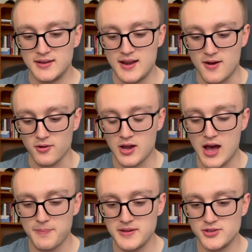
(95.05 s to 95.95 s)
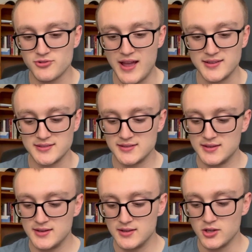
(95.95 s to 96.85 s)
Now, copy address.
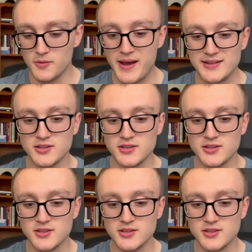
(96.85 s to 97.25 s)
Go back